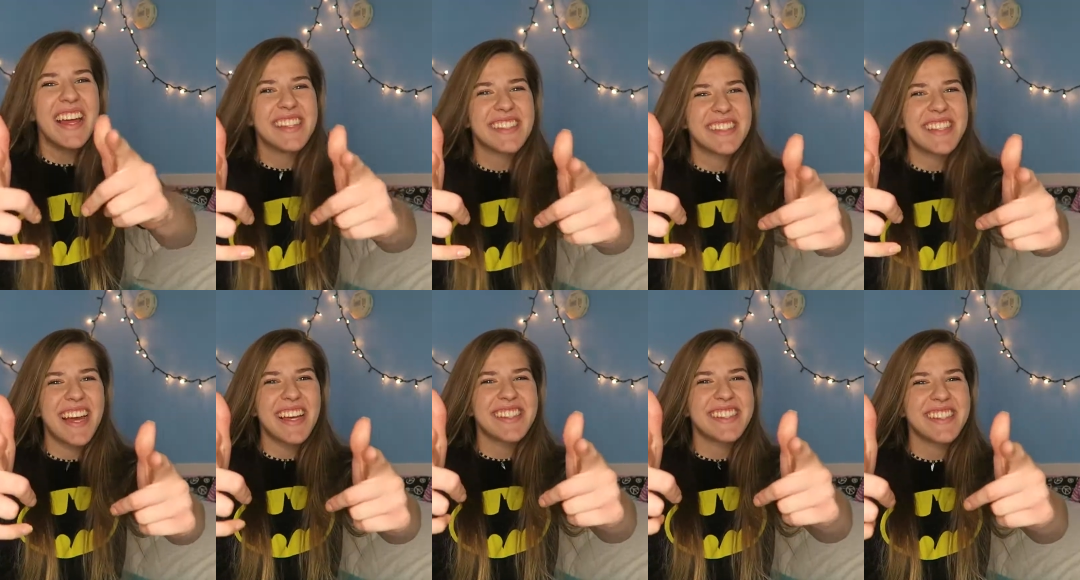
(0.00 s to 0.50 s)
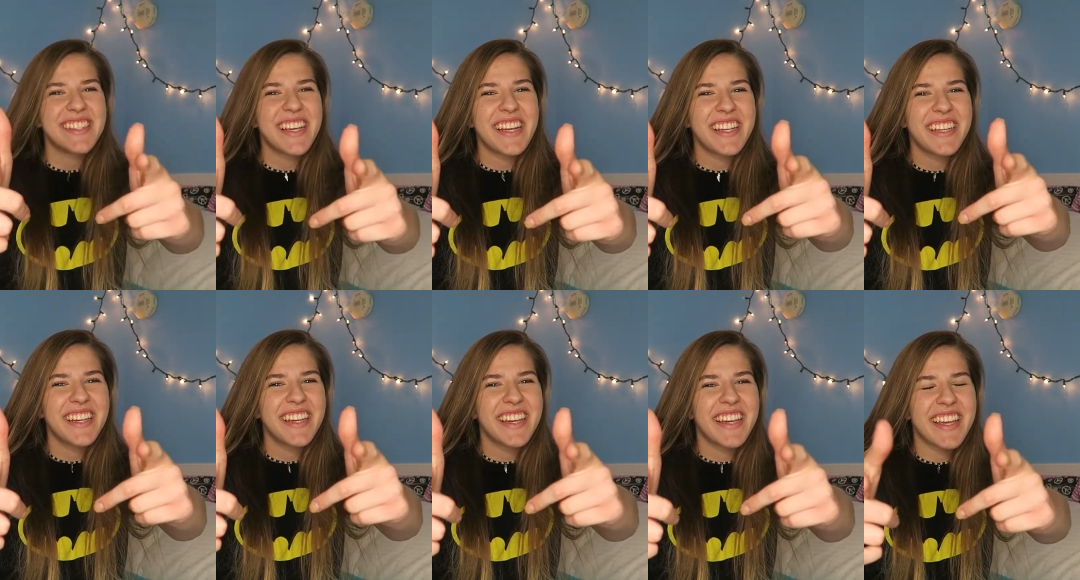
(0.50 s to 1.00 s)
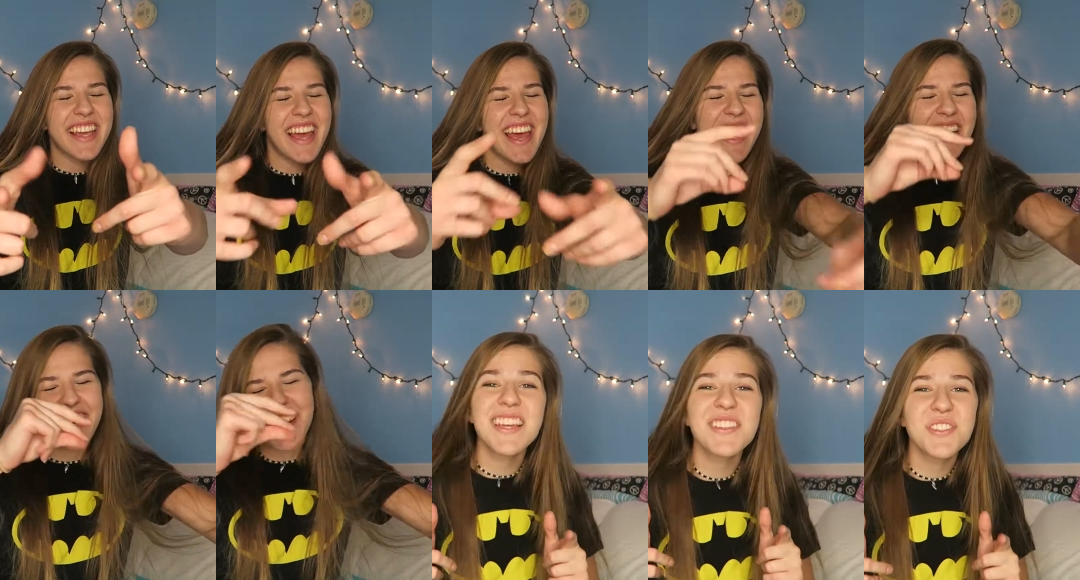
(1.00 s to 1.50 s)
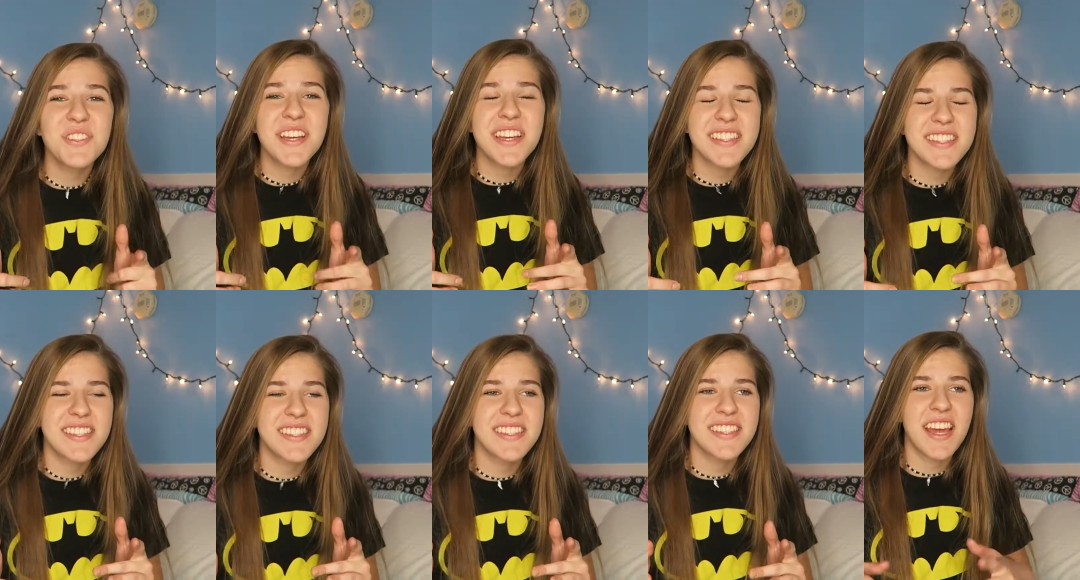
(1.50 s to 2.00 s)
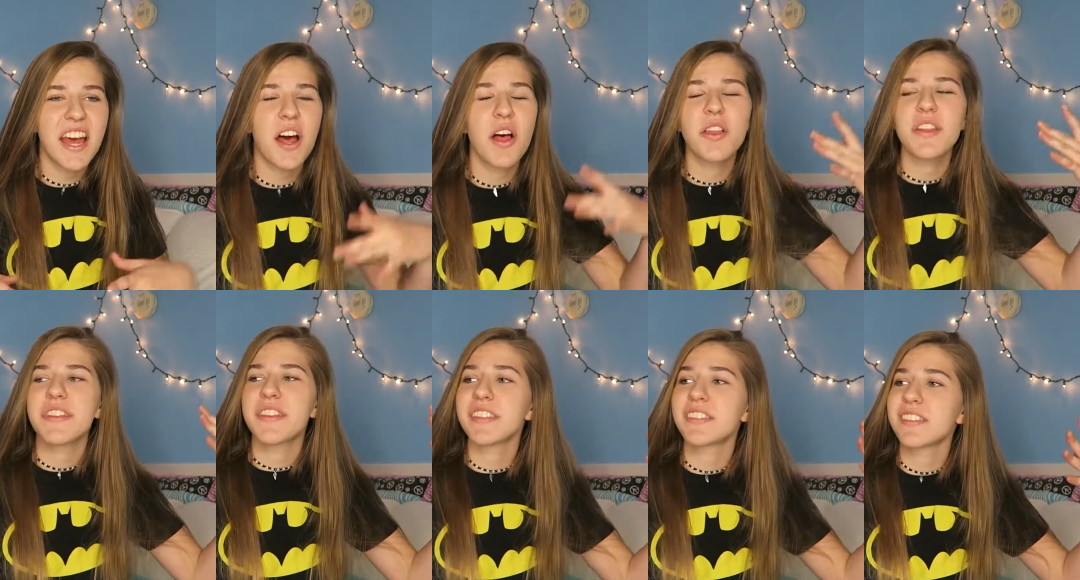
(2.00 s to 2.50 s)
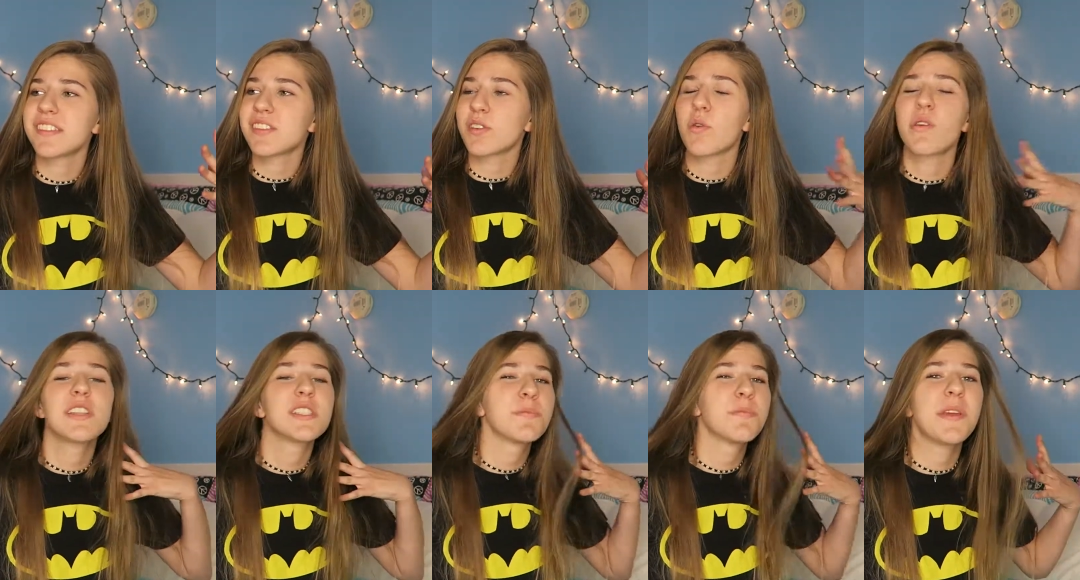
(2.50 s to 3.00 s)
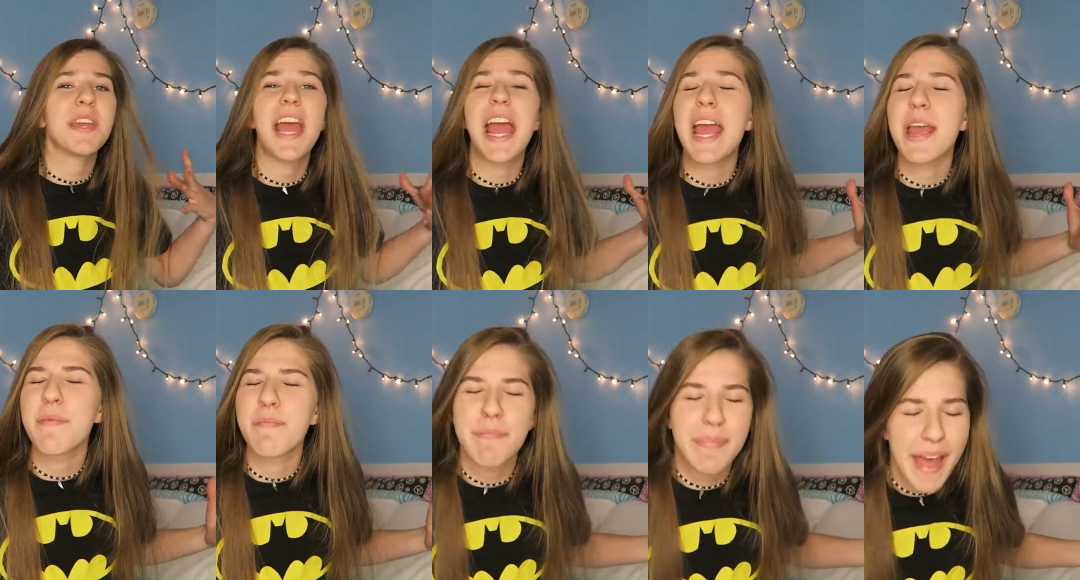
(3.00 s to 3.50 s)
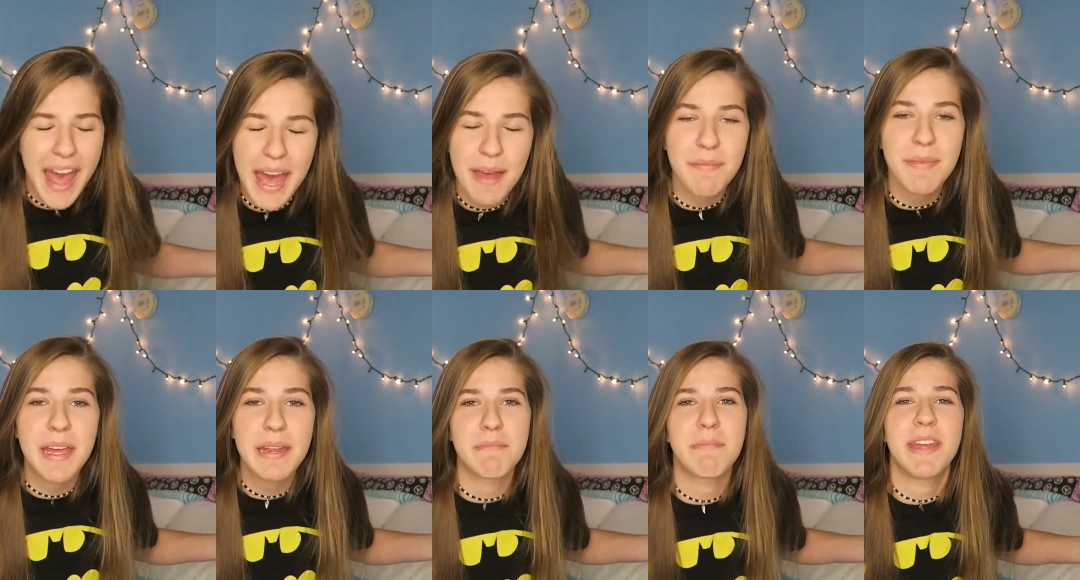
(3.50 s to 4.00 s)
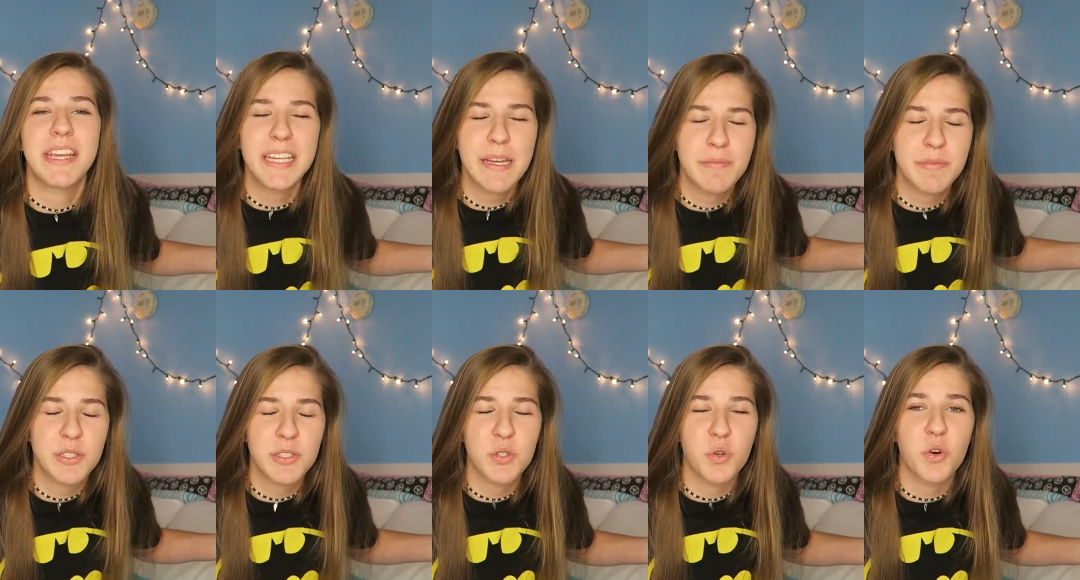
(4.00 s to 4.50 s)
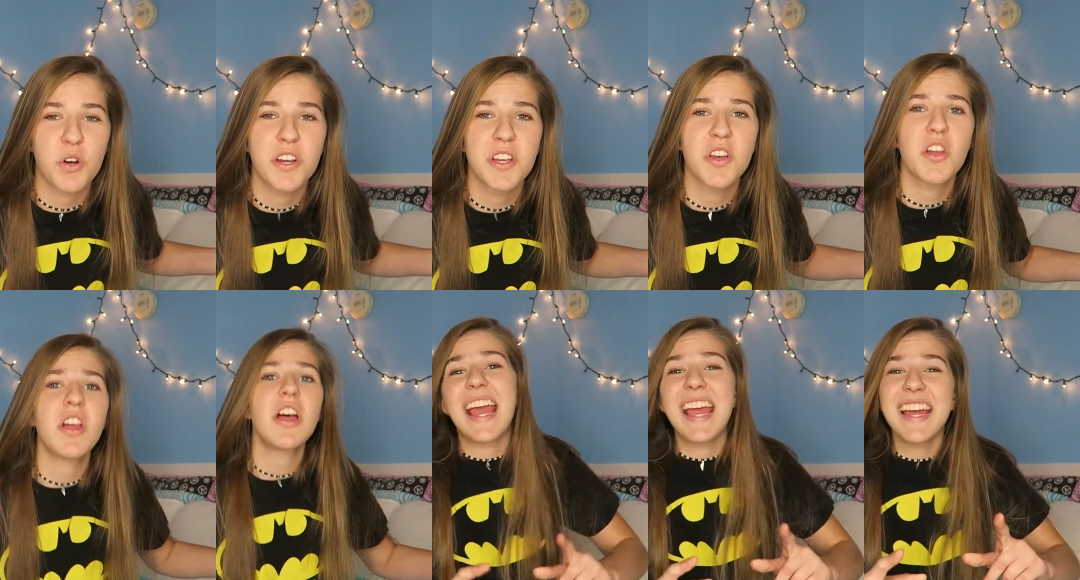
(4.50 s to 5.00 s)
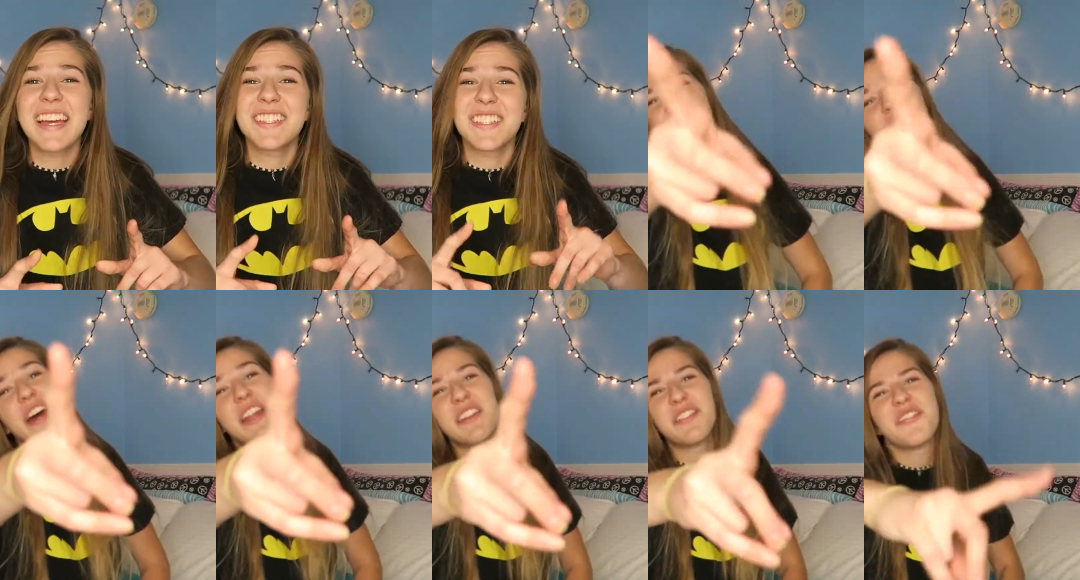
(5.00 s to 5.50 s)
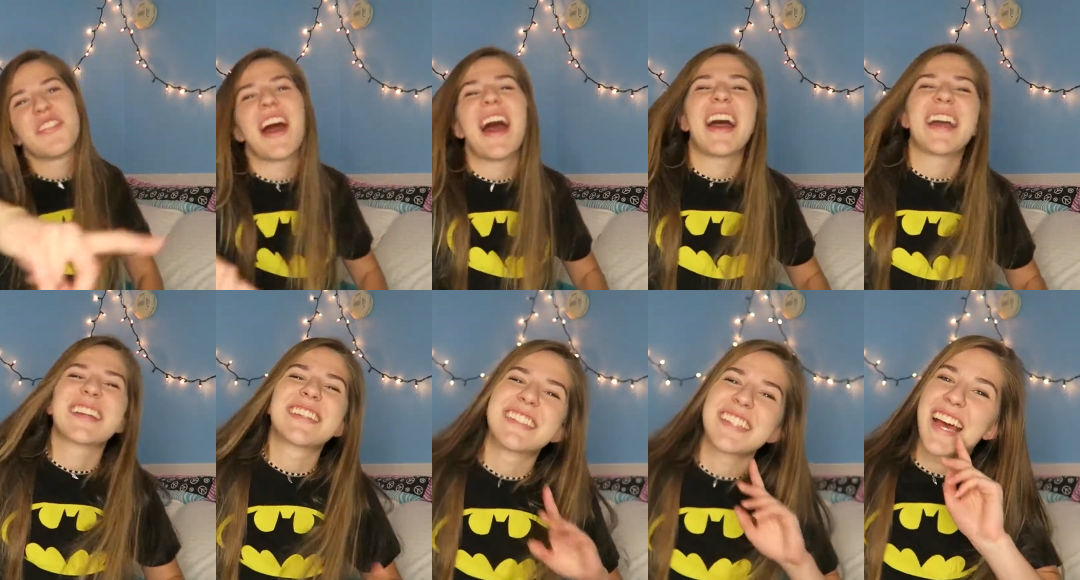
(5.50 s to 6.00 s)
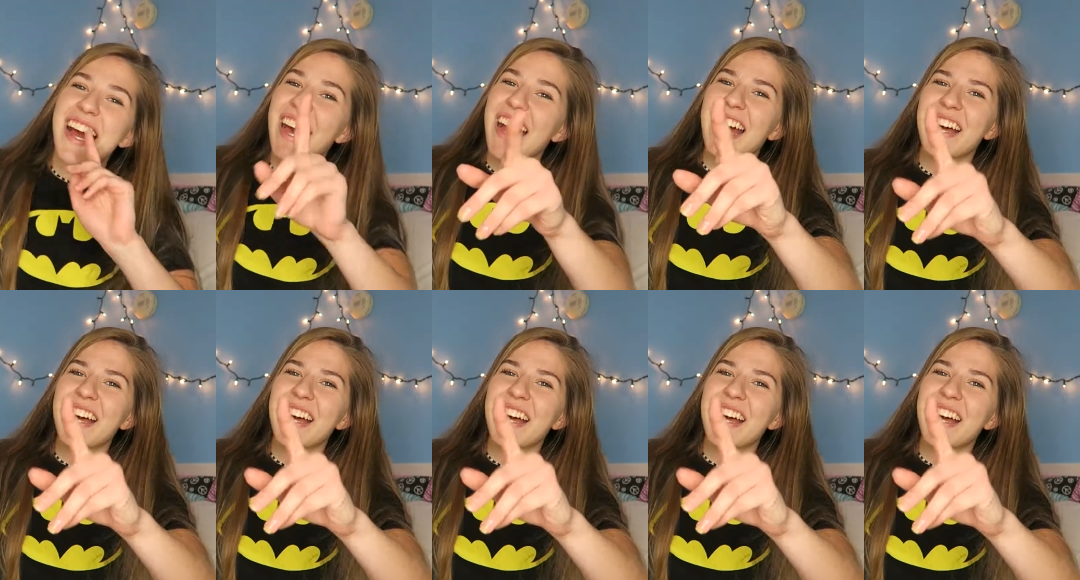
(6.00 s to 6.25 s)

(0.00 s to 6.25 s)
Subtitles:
It's nice seeing you again. As you guys can tell, this is going to be a Batman makeup tutorial. And fun fact,